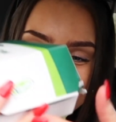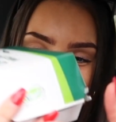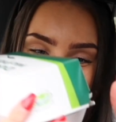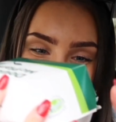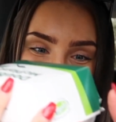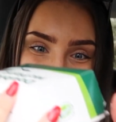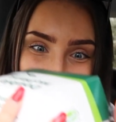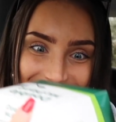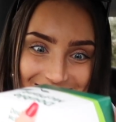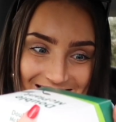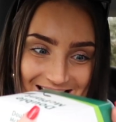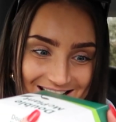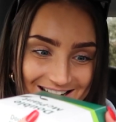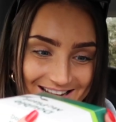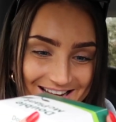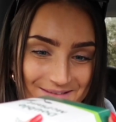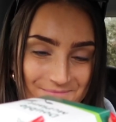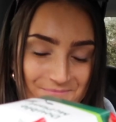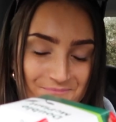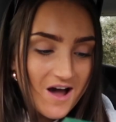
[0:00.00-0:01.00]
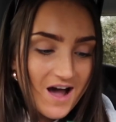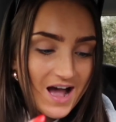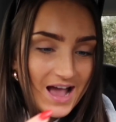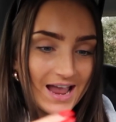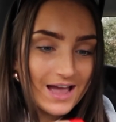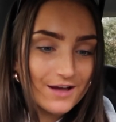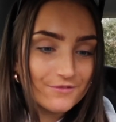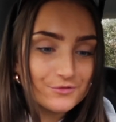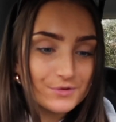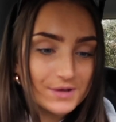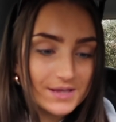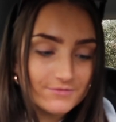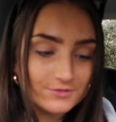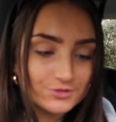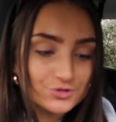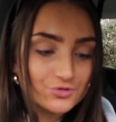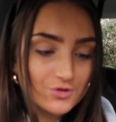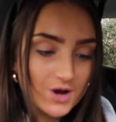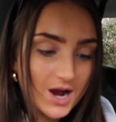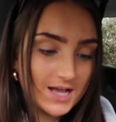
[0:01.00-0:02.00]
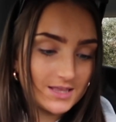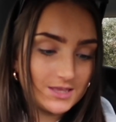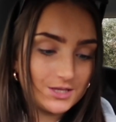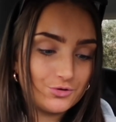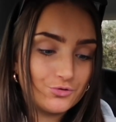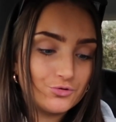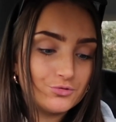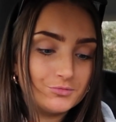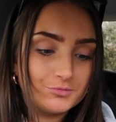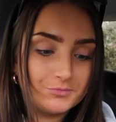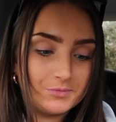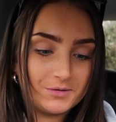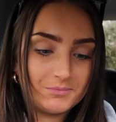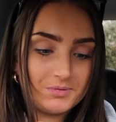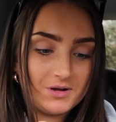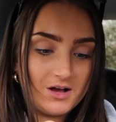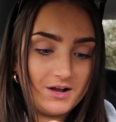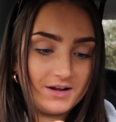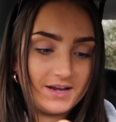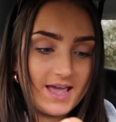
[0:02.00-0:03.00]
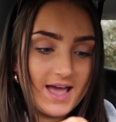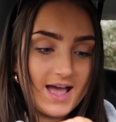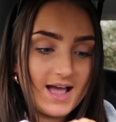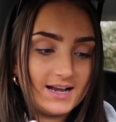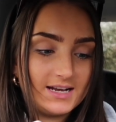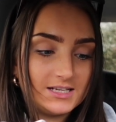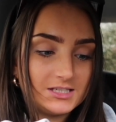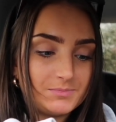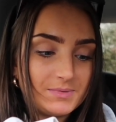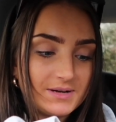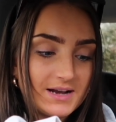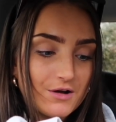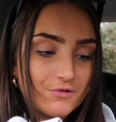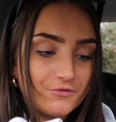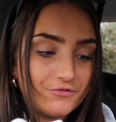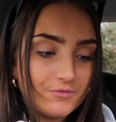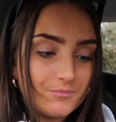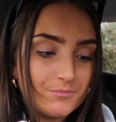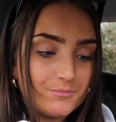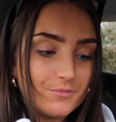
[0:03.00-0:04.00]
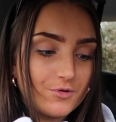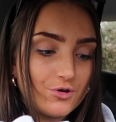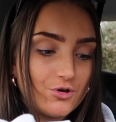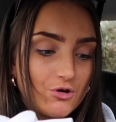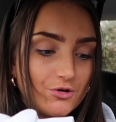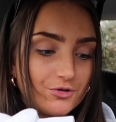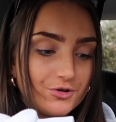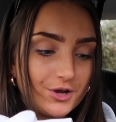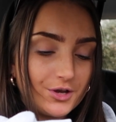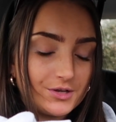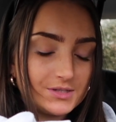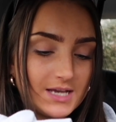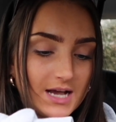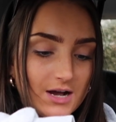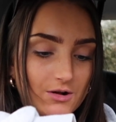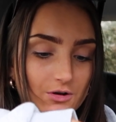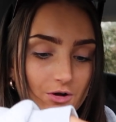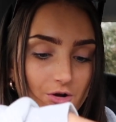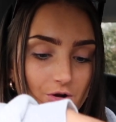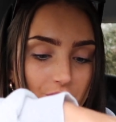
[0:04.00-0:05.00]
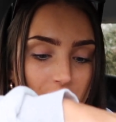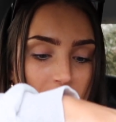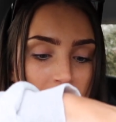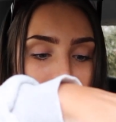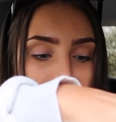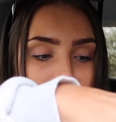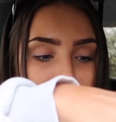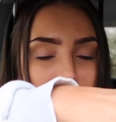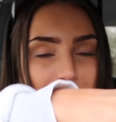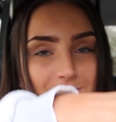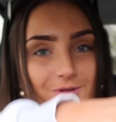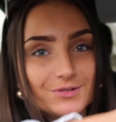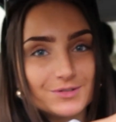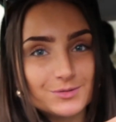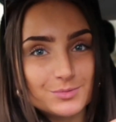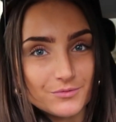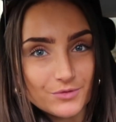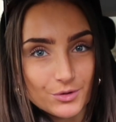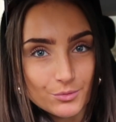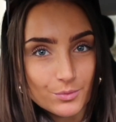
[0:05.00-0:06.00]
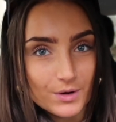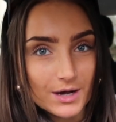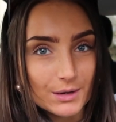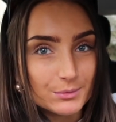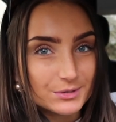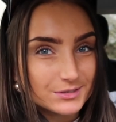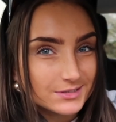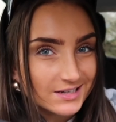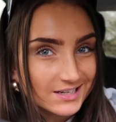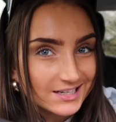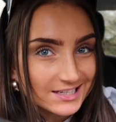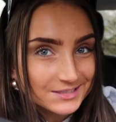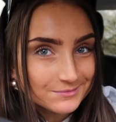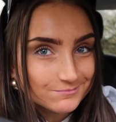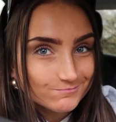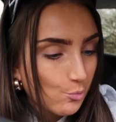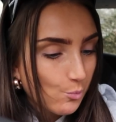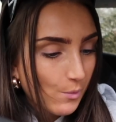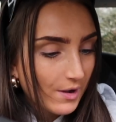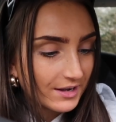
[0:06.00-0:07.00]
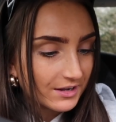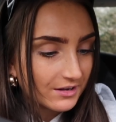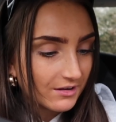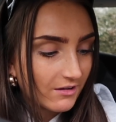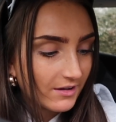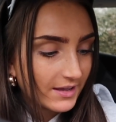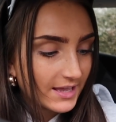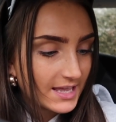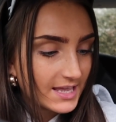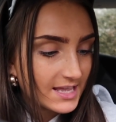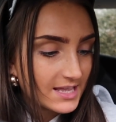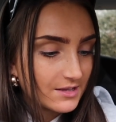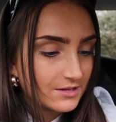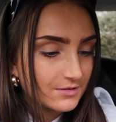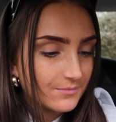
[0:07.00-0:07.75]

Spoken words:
She's dangling. I have not even tried the normal McPlant yet, and it's been out for God knows how long. Because to be honest with you, why would I when I eat